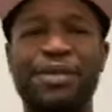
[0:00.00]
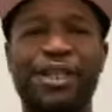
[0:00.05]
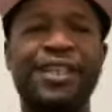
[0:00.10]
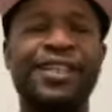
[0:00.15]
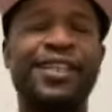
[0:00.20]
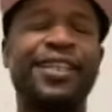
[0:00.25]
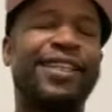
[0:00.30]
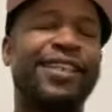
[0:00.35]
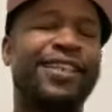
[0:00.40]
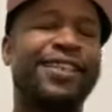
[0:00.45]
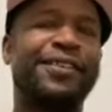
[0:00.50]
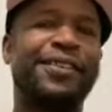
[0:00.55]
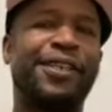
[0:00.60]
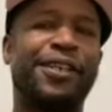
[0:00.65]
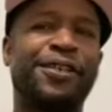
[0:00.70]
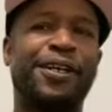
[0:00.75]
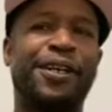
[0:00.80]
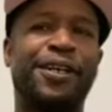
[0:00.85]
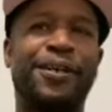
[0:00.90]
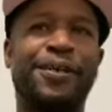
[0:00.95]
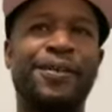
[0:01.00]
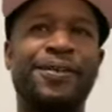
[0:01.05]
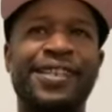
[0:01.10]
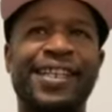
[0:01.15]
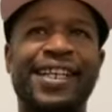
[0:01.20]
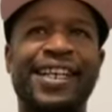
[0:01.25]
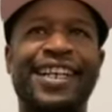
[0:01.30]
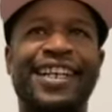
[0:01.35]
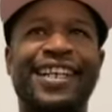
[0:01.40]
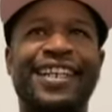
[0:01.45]
But you know,
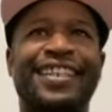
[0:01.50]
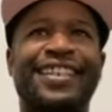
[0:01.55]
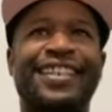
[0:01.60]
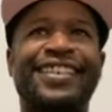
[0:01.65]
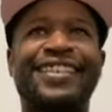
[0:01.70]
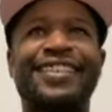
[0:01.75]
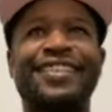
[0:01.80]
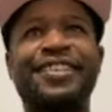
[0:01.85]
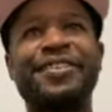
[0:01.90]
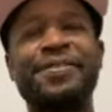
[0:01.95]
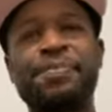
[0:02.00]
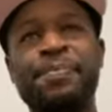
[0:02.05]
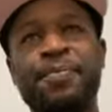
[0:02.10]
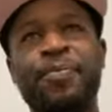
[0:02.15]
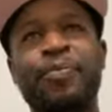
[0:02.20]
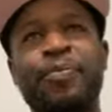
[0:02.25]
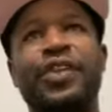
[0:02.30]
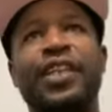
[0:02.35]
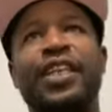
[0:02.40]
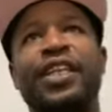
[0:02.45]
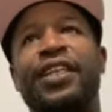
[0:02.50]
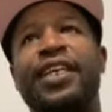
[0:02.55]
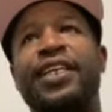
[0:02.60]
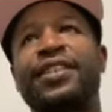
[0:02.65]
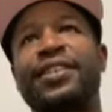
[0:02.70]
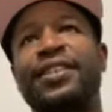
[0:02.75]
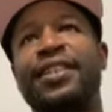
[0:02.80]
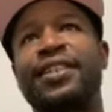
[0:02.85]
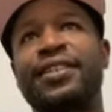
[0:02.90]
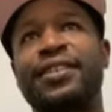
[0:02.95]

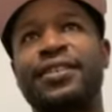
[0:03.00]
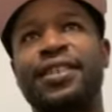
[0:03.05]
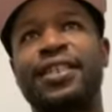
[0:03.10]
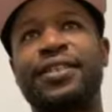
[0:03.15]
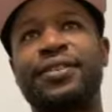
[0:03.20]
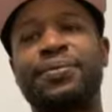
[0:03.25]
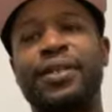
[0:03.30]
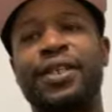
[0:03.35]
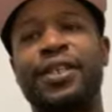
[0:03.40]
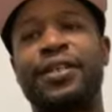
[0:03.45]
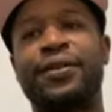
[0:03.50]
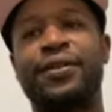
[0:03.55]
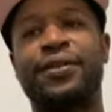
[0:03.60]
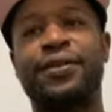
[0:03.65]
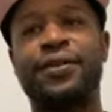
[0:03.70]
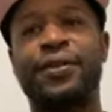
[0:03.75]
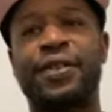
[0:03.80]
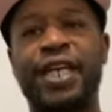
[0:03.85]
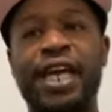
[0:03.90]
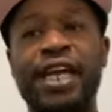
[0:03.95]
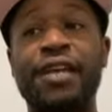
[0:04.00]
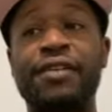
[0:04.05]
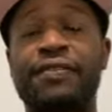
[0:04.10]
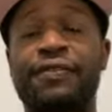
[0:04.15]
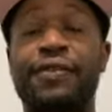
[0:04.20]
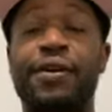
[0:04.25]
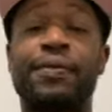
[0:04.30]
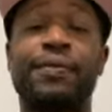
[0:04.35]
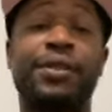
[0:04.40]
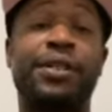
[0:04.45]
that's where it all came
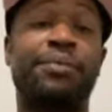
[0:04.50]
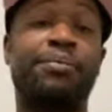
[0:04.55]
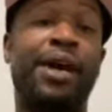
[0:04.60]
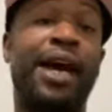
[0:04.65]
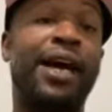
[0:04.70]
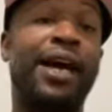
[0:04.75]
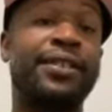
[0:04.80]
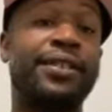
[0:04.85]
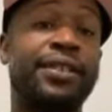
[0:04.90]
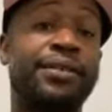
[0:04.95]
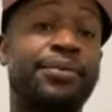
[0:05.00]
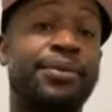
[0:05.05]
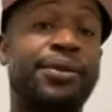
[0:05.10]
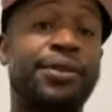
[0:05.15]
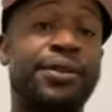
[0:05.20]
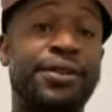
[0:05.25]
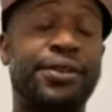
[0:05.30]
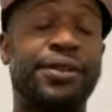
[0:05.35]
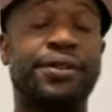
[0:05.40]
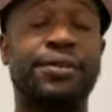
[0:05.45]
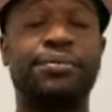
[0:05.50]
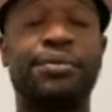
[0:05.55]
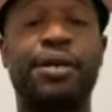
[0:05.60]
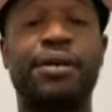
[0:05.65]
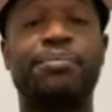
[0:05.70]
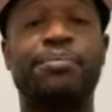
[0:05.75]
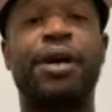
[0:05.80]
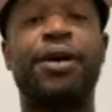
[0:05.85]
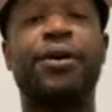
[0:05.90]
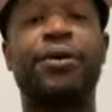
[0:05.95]
from with the basketball. You know,
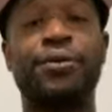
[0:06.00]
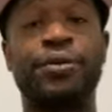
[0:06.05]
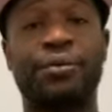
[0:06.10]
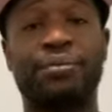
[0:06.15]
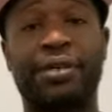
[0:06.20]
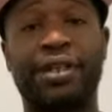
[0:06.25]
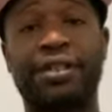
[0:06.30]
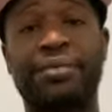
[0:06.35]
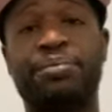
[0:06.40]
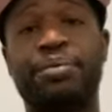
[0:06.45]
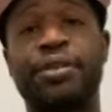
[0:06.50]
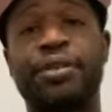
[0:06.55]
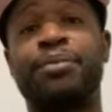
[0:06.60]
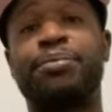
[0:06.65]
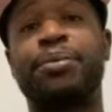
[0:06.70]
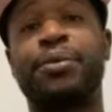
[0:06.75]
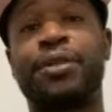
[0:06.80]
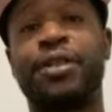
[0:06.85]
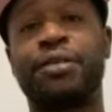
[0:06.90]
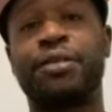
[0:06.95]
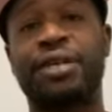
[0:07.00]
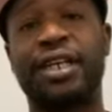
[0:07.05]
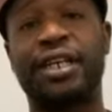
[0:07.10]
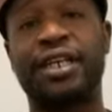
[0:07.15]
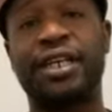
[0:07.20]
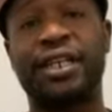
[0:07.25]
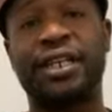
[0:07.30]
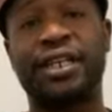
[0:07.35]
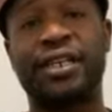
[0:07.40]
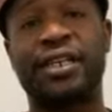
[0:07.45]
my older brother put the ball in my
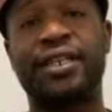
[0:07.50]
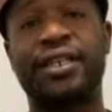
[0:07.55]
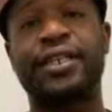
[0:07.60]
hand.